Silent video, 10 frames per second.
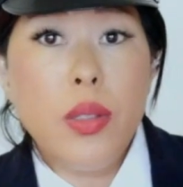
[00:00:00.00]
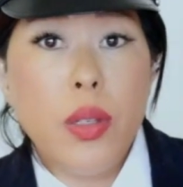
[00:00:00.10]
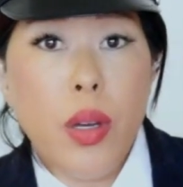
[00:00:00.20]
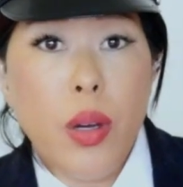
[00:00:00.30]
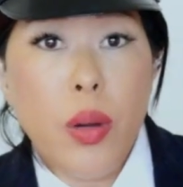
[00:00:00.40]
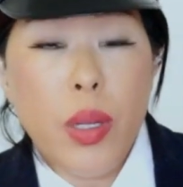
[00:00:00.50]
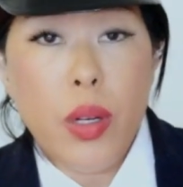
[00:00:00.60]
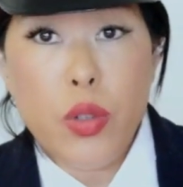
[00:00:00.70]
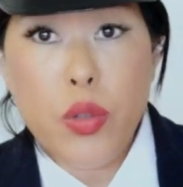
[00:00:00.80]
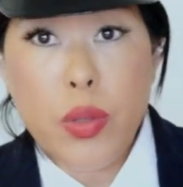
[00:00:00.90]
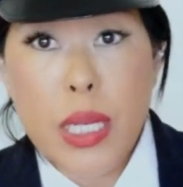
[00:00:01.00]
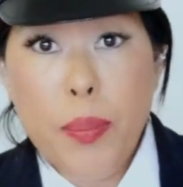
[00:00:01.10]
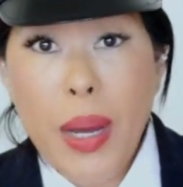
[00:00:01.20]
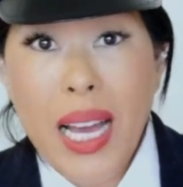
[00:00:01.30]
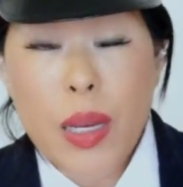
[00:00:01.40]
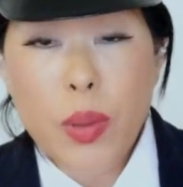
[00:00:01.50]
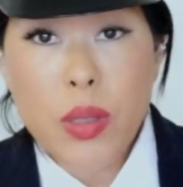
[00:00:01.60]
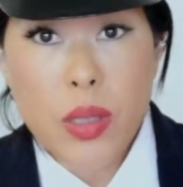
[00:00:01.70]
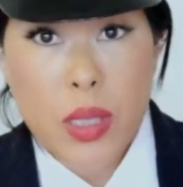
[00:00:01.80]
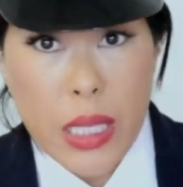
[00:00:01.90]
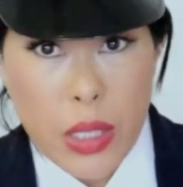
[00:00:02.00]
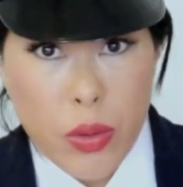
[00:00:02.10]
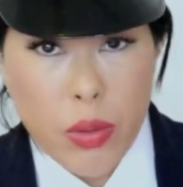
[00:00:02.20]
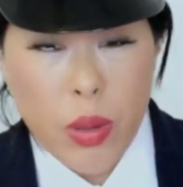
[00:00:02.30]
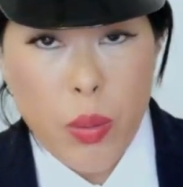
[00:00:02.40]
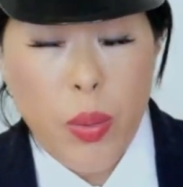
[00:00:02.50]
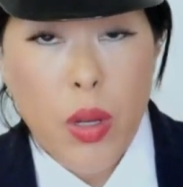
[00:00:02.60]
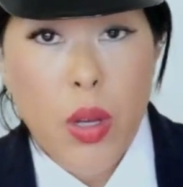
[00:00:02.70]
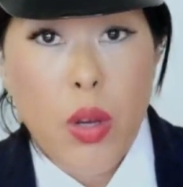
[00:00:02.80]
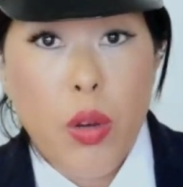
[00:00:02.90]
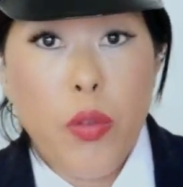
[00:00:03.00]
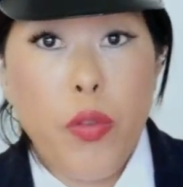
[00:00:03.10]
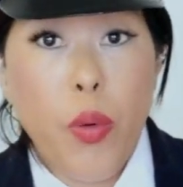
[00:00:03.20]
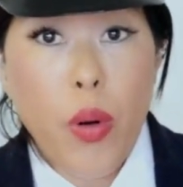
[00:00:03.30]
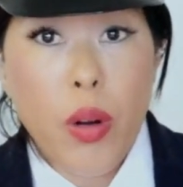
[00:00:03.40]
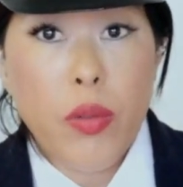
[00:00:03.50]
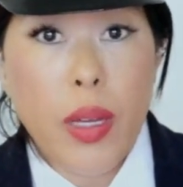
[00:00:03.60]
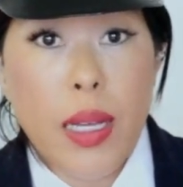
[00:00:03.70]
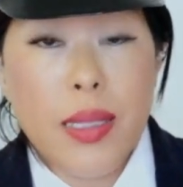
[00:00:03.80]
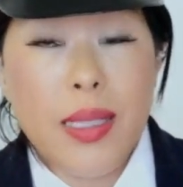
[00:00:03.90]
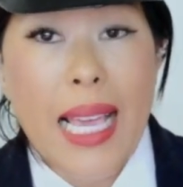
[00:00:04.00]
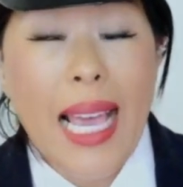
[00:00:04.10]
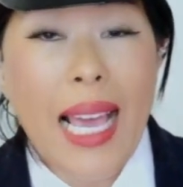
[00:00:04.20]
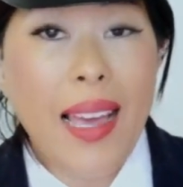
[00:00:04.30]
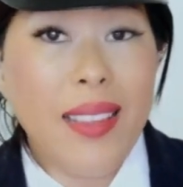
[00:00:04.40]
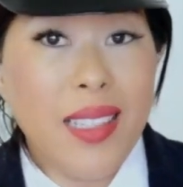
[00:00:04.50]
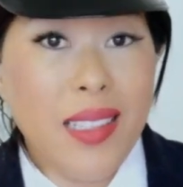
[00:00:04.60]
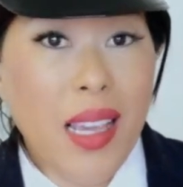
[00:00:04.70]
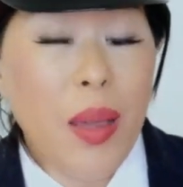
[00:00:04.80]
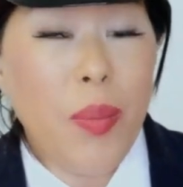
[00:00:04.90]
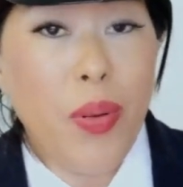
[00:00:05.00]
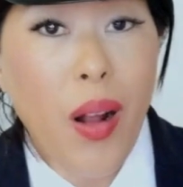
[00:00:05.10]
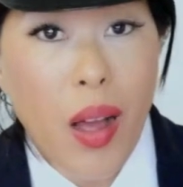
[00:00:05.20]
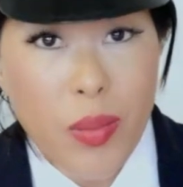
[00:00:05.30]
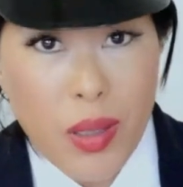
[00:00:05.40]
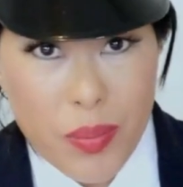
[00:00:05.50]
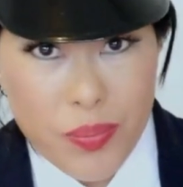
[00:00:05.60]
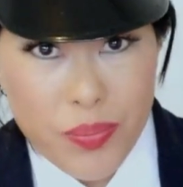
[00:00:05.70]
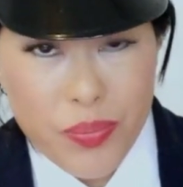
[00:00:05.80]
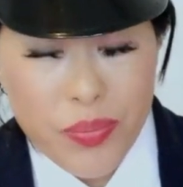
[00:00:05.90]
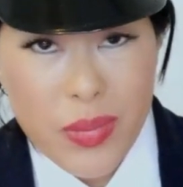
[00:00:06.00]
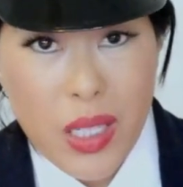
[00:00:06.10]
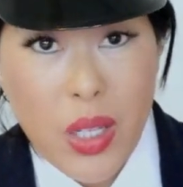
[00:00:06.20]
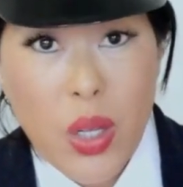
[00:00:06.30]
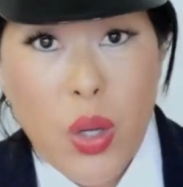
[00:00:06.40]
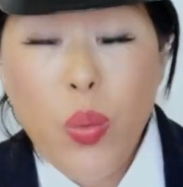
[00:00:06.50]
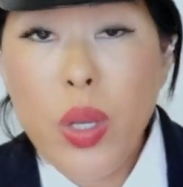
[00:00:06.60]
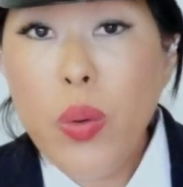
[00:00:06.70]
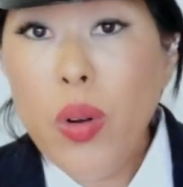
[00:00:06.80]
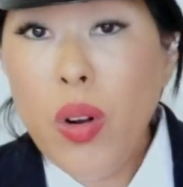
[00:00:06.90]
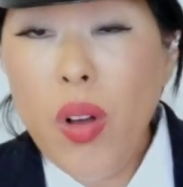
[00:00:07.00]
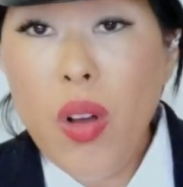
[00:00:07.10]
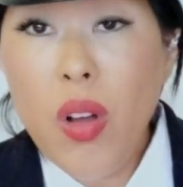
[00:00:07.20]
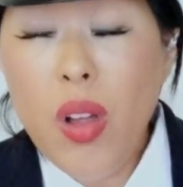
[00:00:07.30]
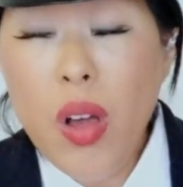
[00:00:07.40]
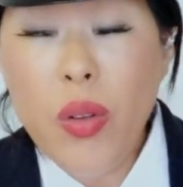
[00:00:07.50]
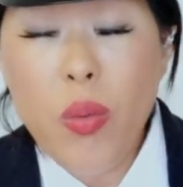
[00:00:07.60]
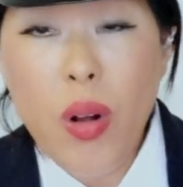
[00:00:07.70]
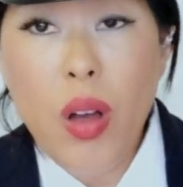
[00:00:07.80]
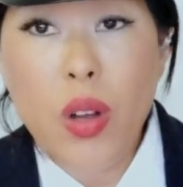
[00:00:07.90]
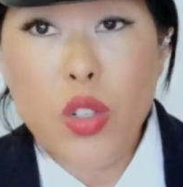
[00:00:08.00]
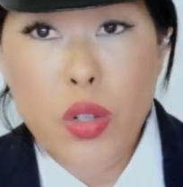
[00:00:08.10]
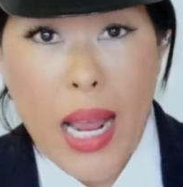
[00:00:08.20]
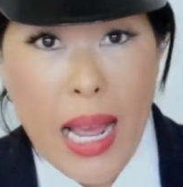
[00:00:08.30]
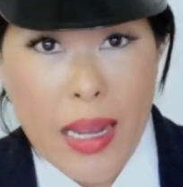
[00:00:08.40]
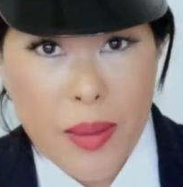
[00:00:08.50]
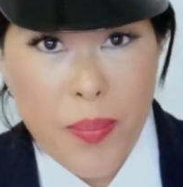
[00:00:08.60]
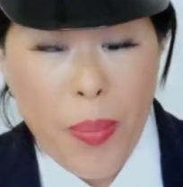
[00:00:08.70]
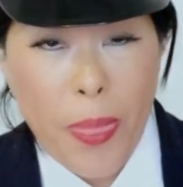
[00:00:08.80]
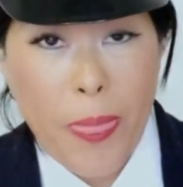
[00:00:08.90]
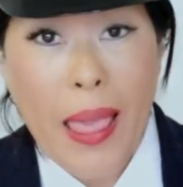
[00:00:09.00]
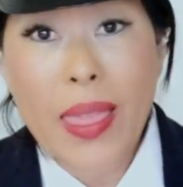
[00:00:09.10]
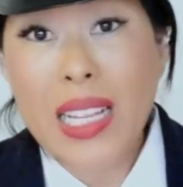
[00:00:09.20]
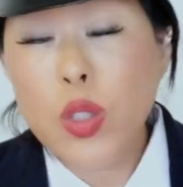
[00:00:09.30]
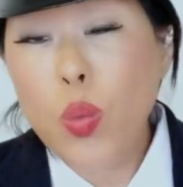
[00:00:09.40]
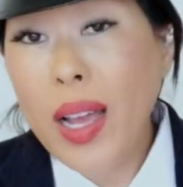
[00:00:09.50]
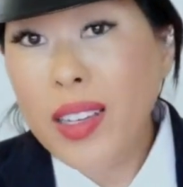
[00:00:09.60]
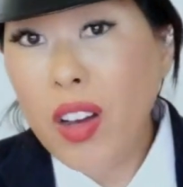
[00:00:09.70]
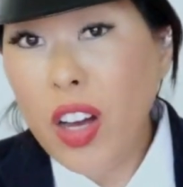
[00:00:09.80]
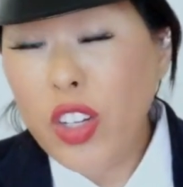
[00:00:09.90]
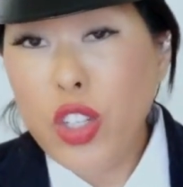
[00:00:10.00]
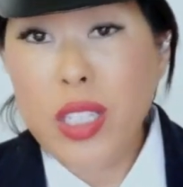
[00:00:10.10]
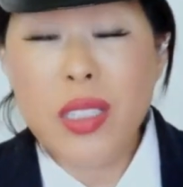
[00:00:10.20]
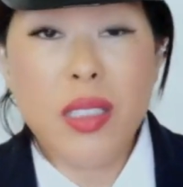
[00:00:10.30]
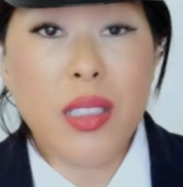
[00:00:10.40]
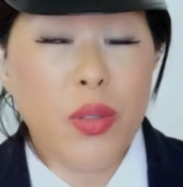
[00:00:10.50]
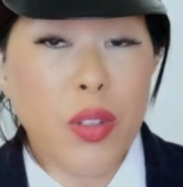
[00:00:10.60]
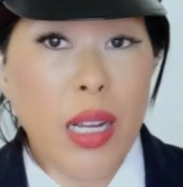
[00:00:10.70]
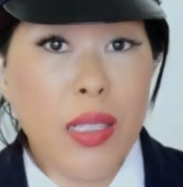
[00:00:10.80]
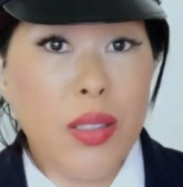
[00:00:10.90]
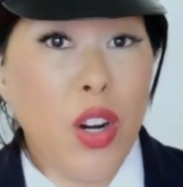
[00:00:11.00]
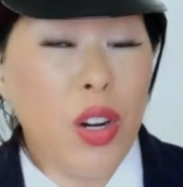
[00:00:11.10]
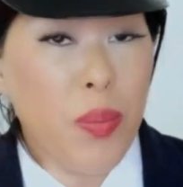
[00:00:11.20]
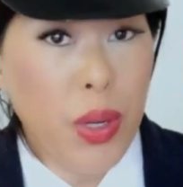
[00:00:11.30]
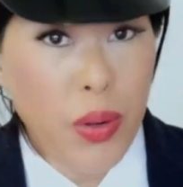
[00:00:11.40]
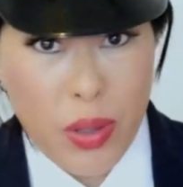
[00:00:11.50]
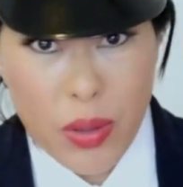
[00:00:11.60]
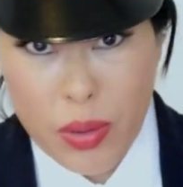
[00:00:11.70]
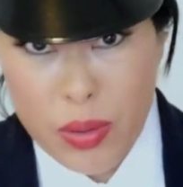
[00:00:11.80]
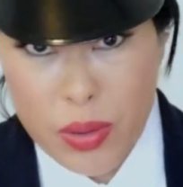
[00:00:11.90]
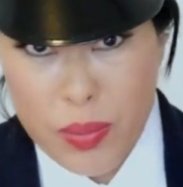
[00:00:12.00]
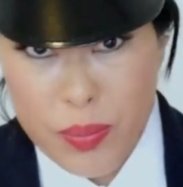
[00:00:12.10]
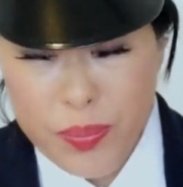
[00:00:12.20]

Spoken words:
ago in our Dream Bible study group, four of us had the same problem. We were all on the wrong track. And that's why God couldn't deliver us our miracles.